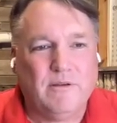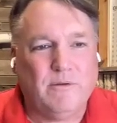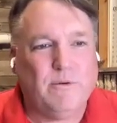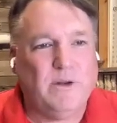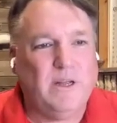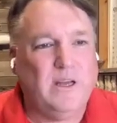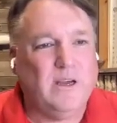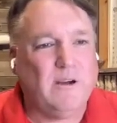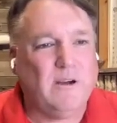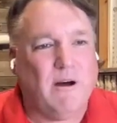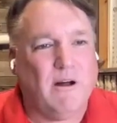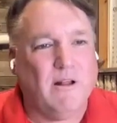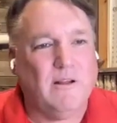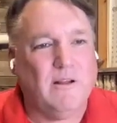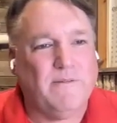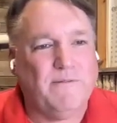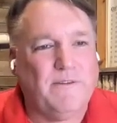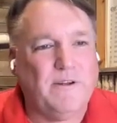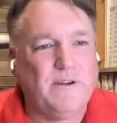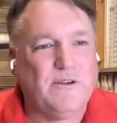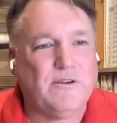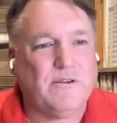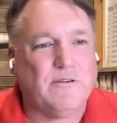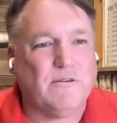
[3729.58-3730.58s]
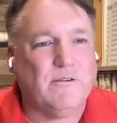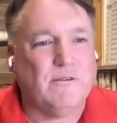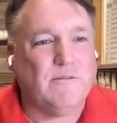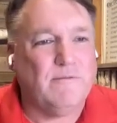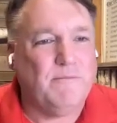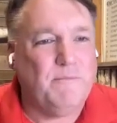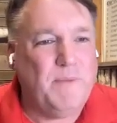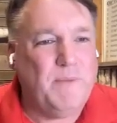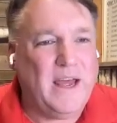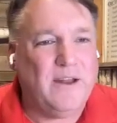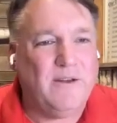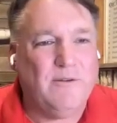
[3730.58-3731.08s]
So, what do you call a fisher
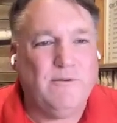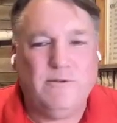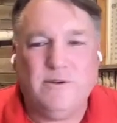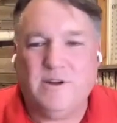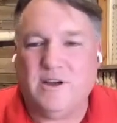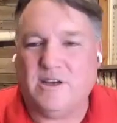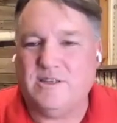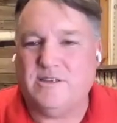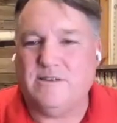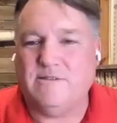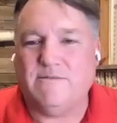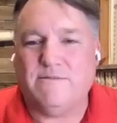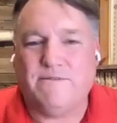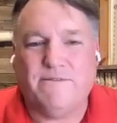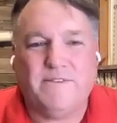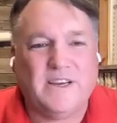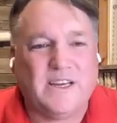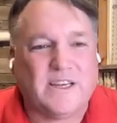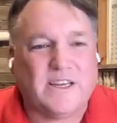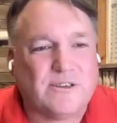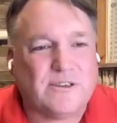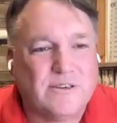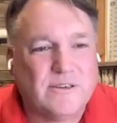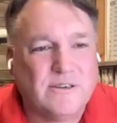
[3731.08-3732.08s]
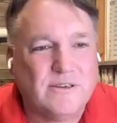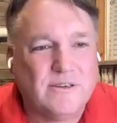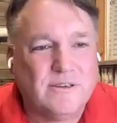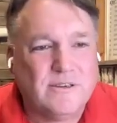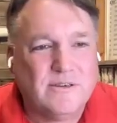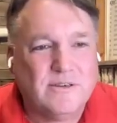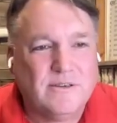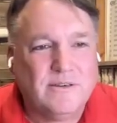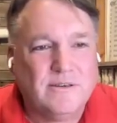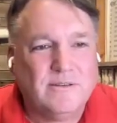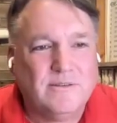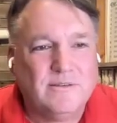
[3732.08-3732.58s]
of men who doesn't fish?
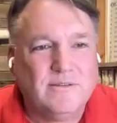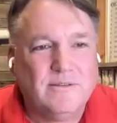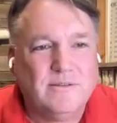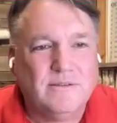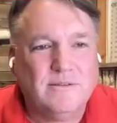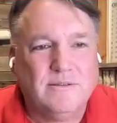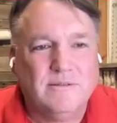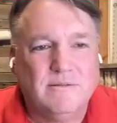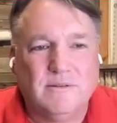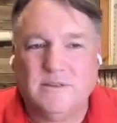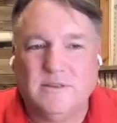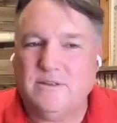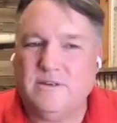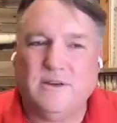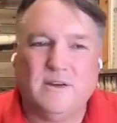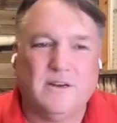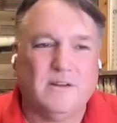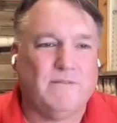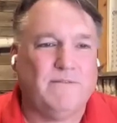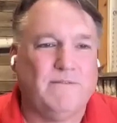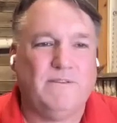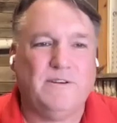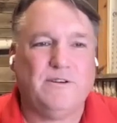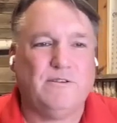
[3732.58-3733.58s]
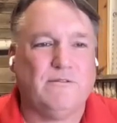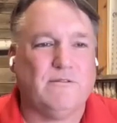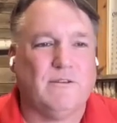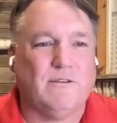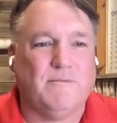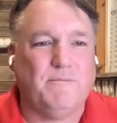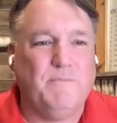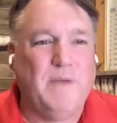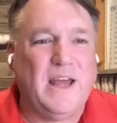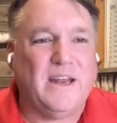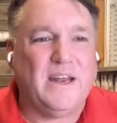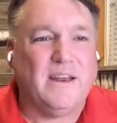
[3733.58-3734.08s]
Well, they're not a fisher
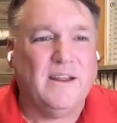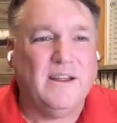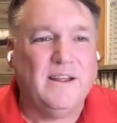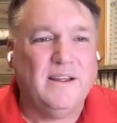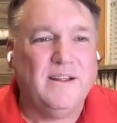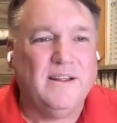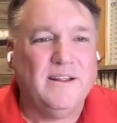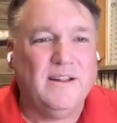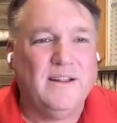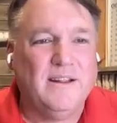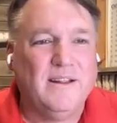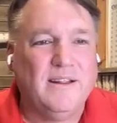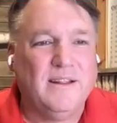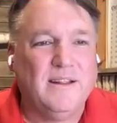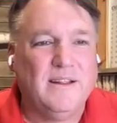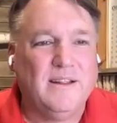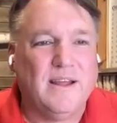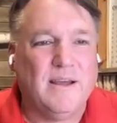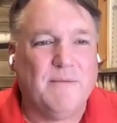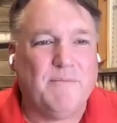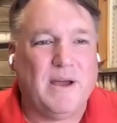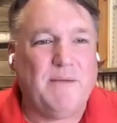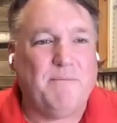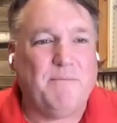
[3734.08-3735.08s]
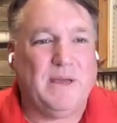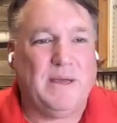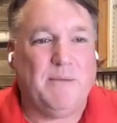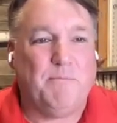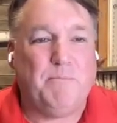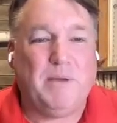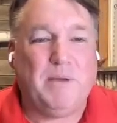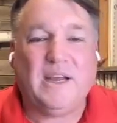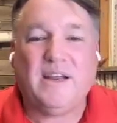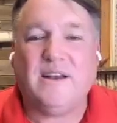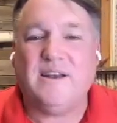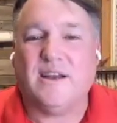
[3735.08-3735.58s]
of men. They might
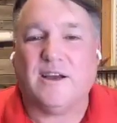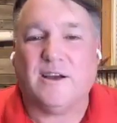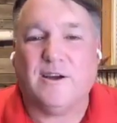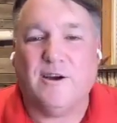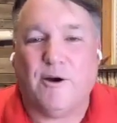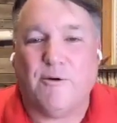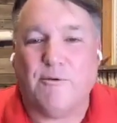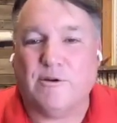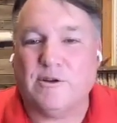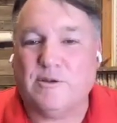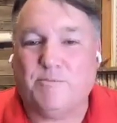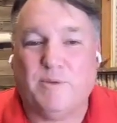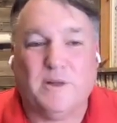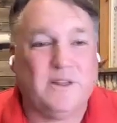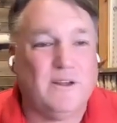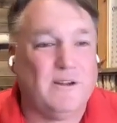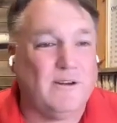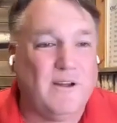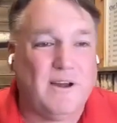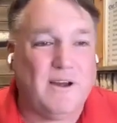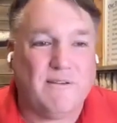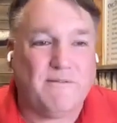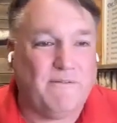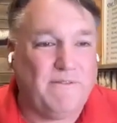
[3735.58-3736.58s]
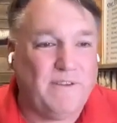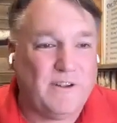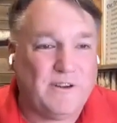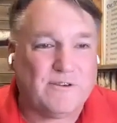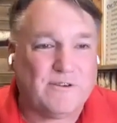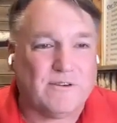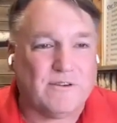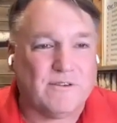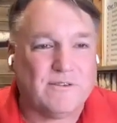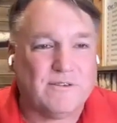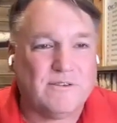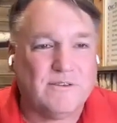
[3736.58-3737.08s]
be picnic goers, but they're not
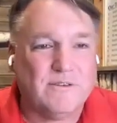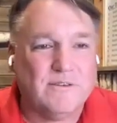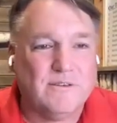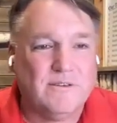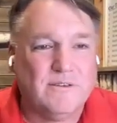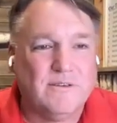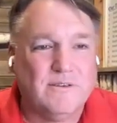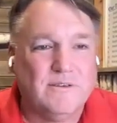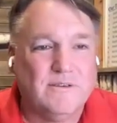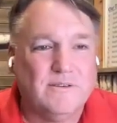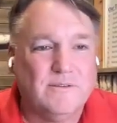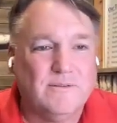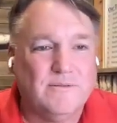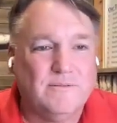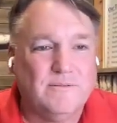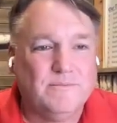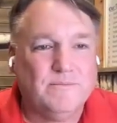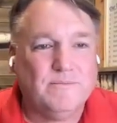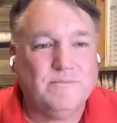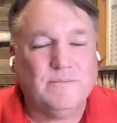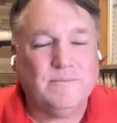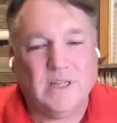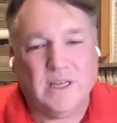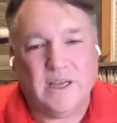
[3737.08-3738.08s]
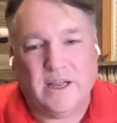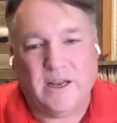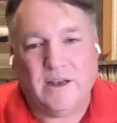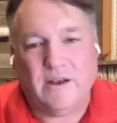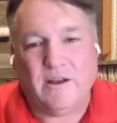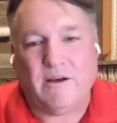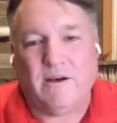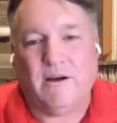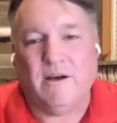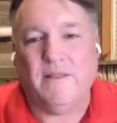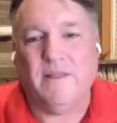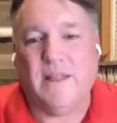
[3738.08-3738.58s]
fishers.
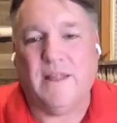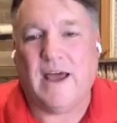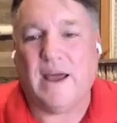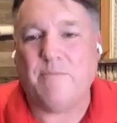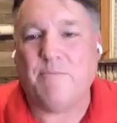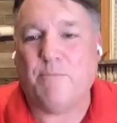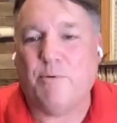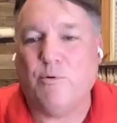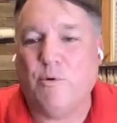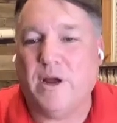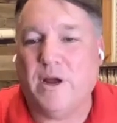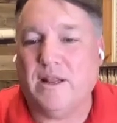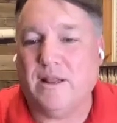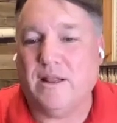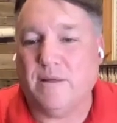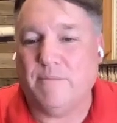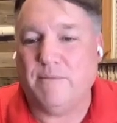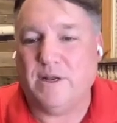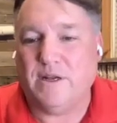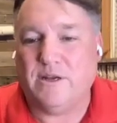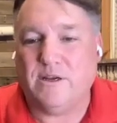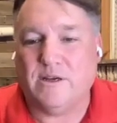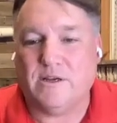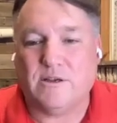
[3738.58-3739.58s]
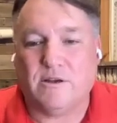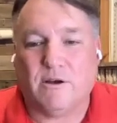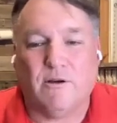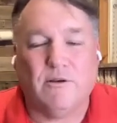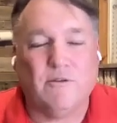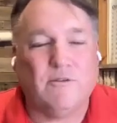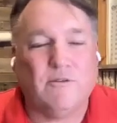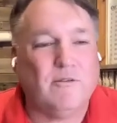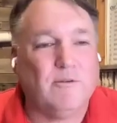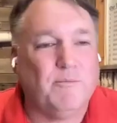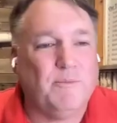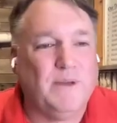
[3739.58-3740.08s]
And on that point, let me just
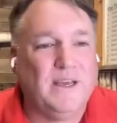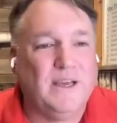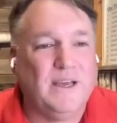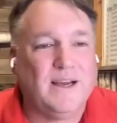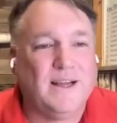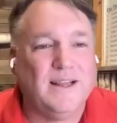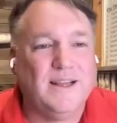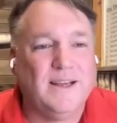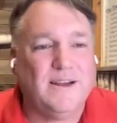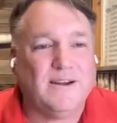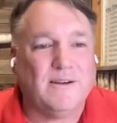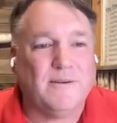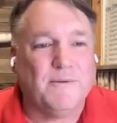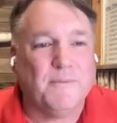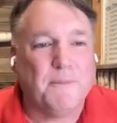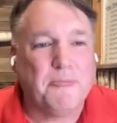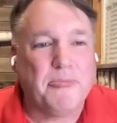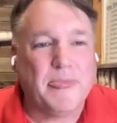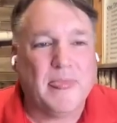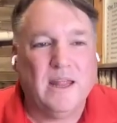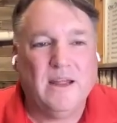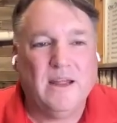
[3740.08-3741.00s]
also be clear.